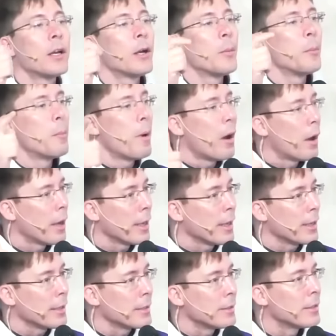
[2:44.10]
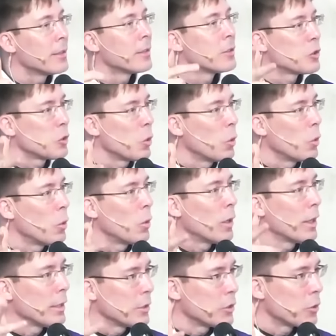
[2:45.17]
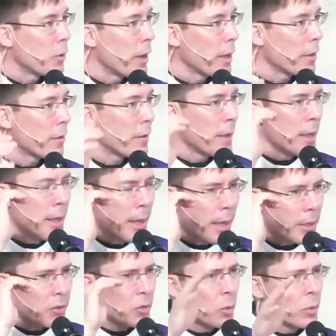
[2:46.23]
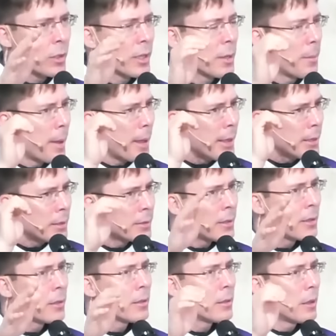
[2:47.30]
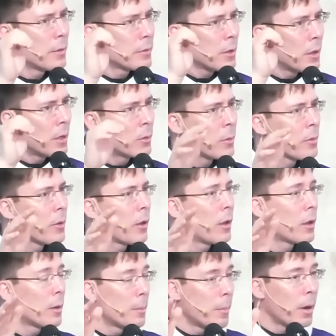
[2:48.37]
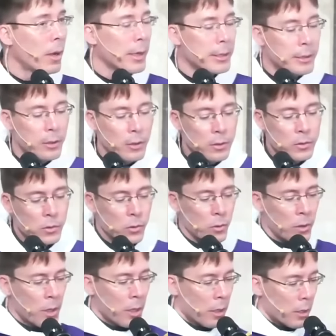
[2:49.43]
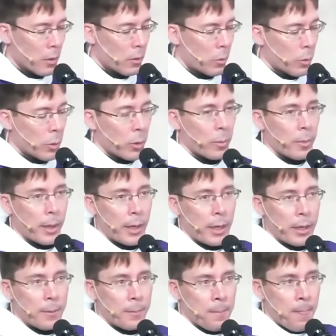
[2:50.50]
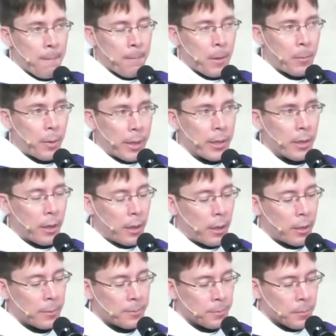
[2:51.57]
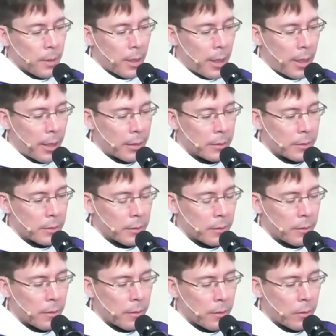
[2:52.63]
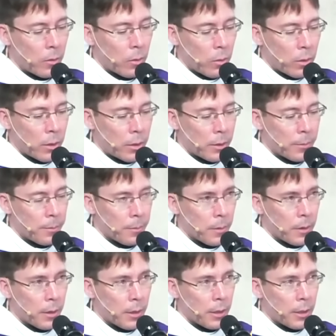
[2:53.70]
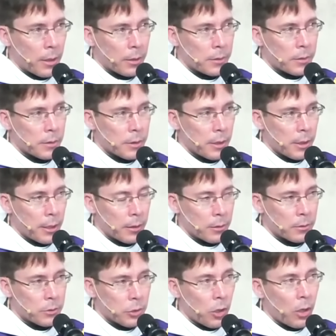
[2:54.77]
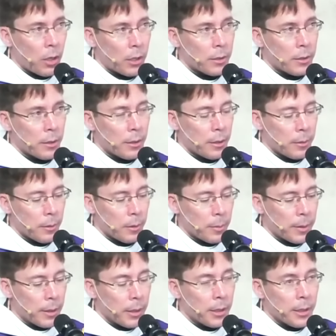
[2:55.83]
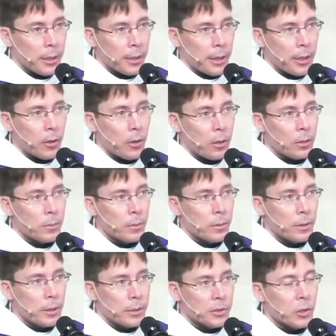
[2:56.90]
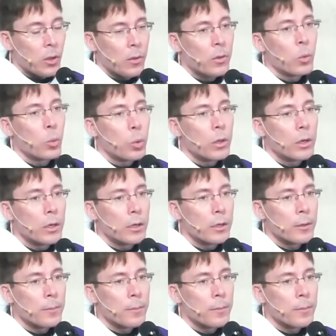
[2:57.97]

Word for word: mind, soul, and strength. And so we're commanded to love God with all our mind. And also, you know, we were made by God, and the Lord is in John, the beginning, they call him, he's called the Word